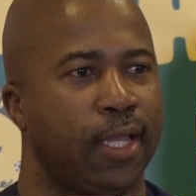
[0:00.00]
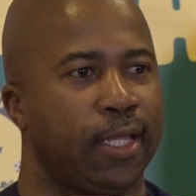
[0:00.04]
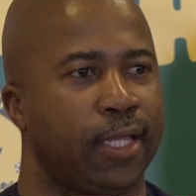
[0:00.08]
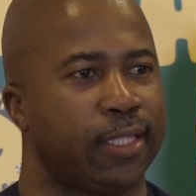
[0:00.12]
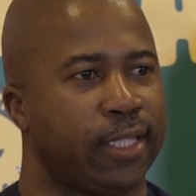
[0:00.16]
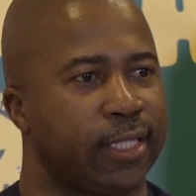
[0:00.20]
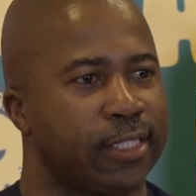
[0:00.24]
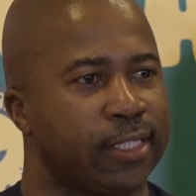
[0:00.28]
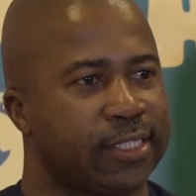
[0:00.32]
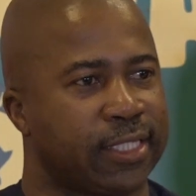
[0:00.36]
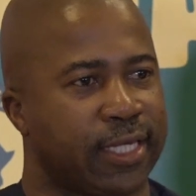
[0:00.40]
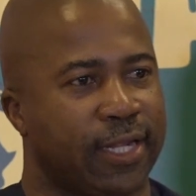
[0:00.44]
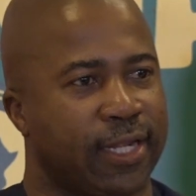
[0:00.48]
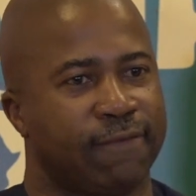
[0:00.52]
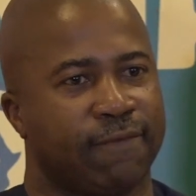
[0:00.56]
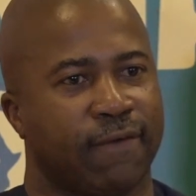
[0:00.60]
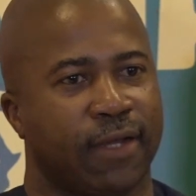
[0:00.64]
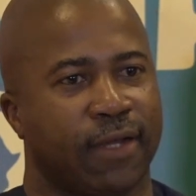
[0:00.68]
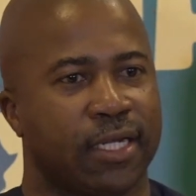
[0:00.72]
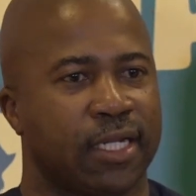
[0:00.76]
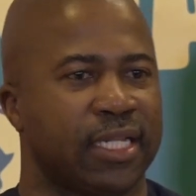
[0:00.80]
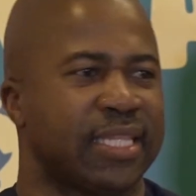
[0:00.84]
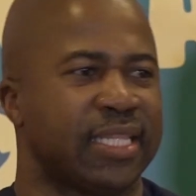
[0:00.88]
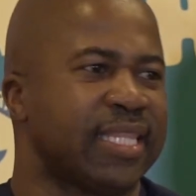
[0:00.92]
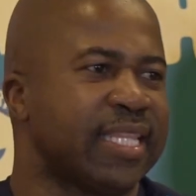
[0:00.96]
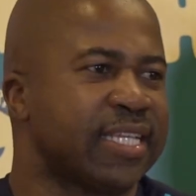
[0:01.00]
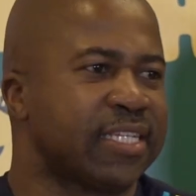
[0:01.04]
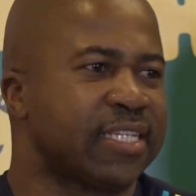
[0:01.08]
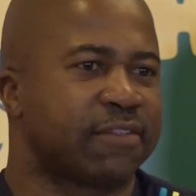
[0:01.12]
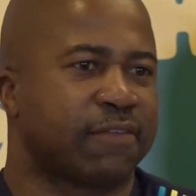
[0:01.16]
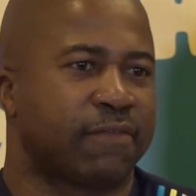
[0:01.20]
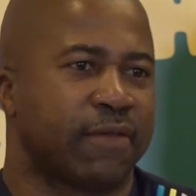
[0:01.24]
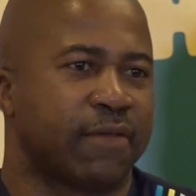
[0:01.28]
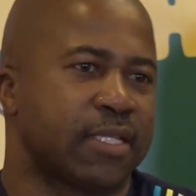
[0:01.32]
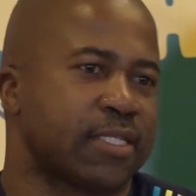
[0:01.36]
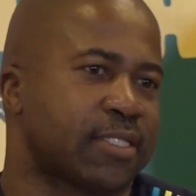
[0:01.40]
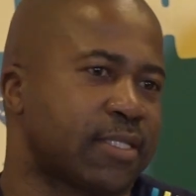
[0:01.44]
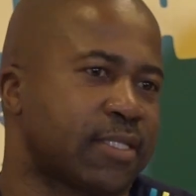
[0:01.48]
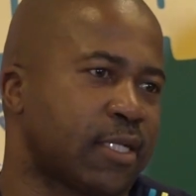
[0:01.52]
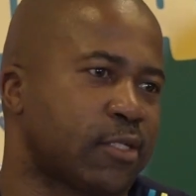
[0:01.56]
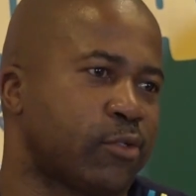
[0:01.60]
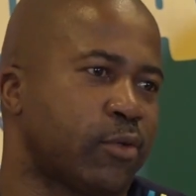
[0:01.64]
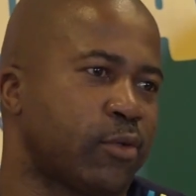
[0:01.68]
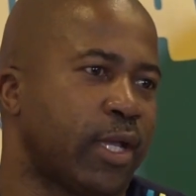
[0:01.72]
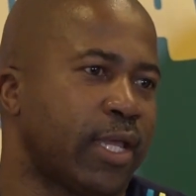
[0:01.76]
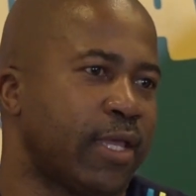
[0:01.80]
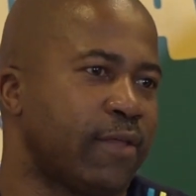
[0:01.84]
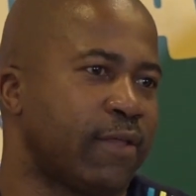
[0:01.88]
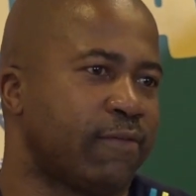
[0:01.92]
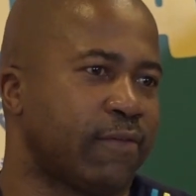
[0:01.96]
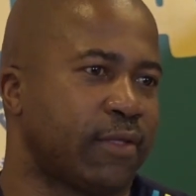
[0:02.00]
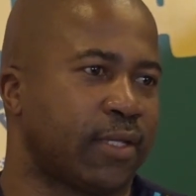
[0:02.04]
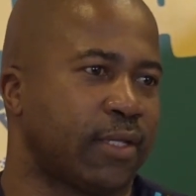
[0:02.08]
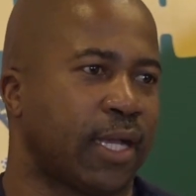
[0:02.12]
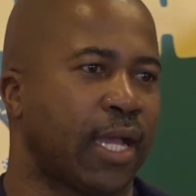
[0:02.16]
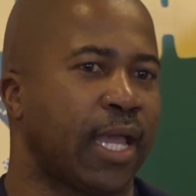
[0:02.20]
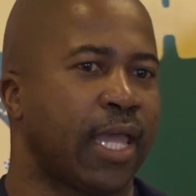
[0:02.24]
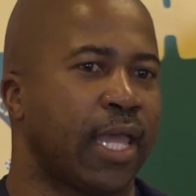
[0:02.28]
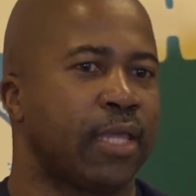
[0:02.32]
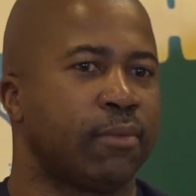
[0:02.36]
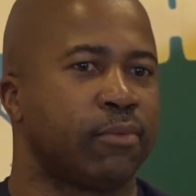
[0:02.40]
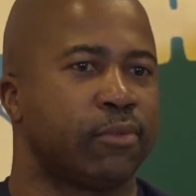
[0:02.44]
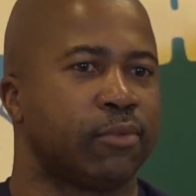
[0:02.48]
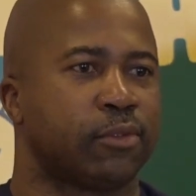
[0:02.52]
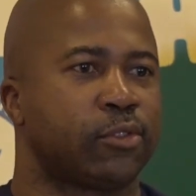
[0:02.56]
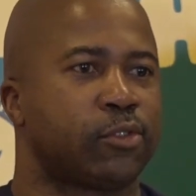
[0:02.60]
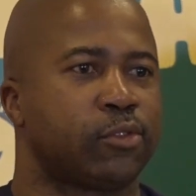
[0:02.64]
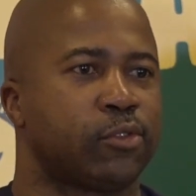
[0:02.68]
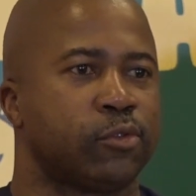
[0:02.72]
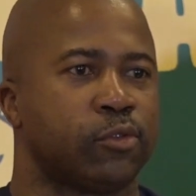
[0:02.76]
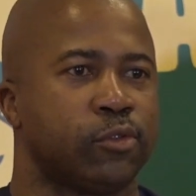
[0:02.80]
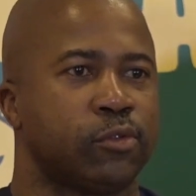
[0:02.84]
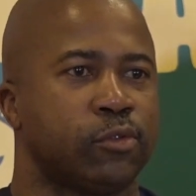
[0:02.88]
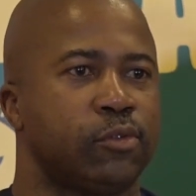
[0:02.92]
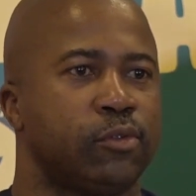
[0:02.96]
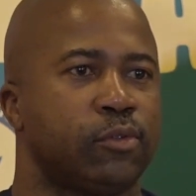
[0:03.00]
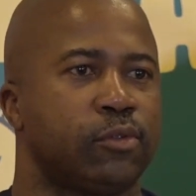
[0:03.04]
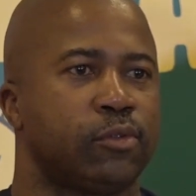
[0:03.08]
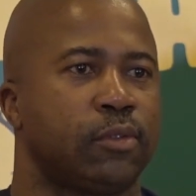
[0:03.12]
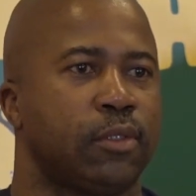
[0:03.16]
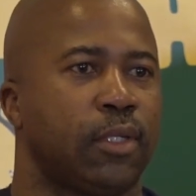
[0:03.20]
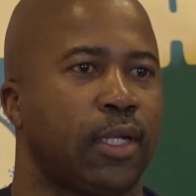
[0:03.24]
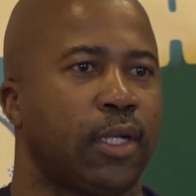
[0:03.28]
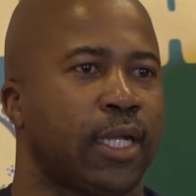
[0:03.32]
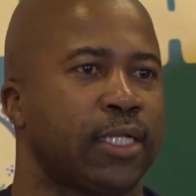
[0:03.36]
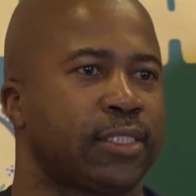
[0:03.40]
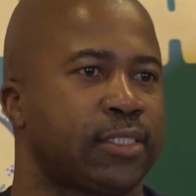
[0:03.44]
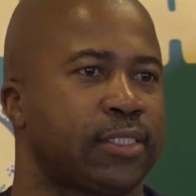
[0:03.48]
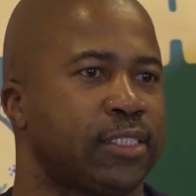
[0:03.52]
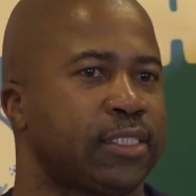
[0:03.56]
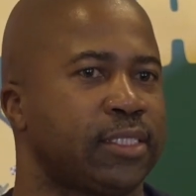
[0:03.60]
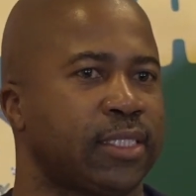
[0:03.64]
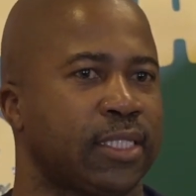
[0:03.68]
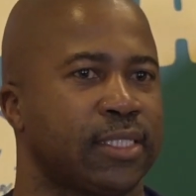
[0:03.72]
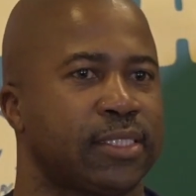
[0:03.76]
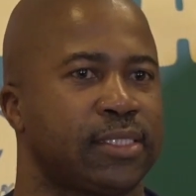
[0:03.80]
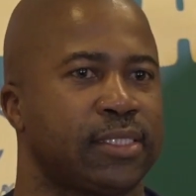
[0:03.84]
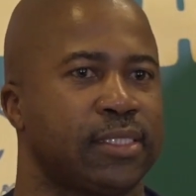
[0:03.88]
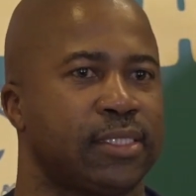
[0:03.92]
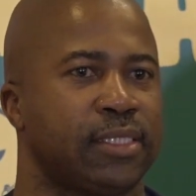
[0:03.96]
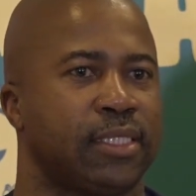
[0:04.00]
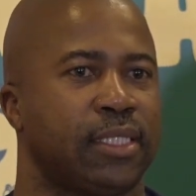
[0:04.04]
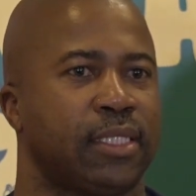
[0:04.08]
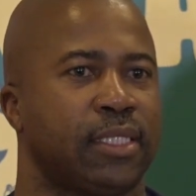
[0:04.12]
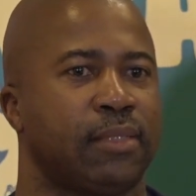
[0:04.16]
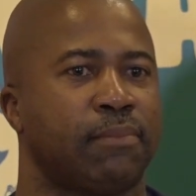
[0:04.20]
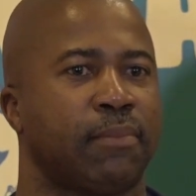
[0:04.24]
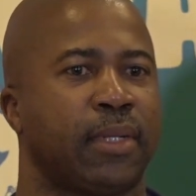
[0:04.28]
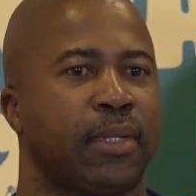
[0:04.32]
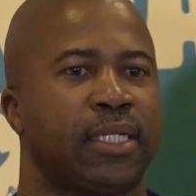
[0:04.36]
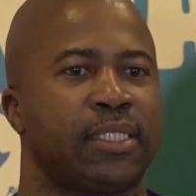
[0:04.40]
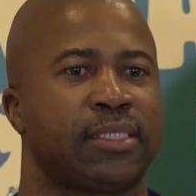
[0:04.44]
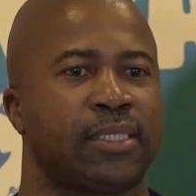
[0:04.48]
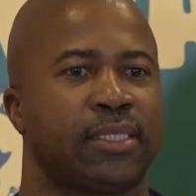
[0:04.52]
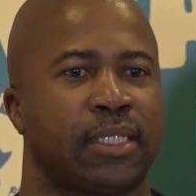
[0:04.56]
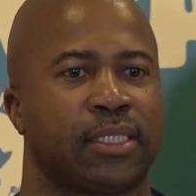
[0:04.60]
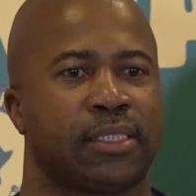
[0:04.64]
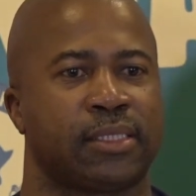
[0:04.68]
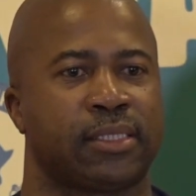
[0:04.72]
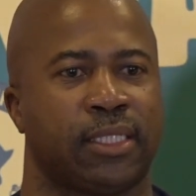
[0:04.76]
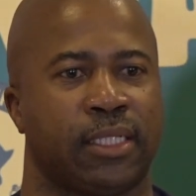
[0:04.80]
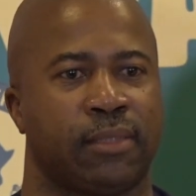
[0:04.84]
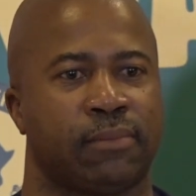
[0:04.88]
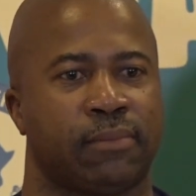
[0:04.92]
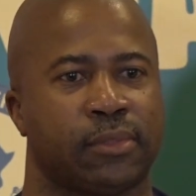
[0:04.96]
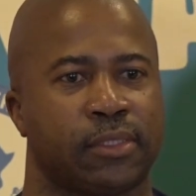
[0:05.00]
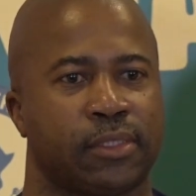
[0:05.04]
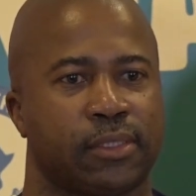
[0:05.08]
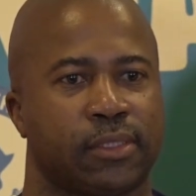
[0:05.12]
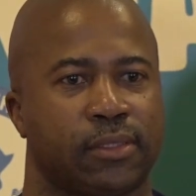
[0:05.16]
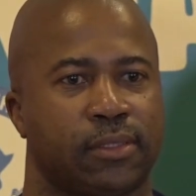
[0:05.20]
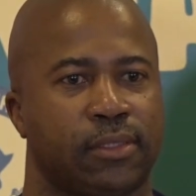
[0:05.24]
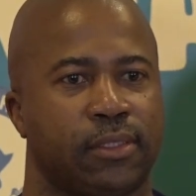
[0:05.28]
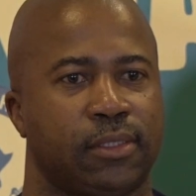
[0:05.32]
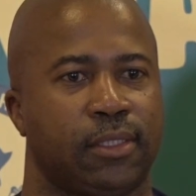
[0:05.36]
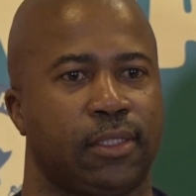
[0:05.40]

this rivalry and these fans that we are having are able to assist us in monetary terms.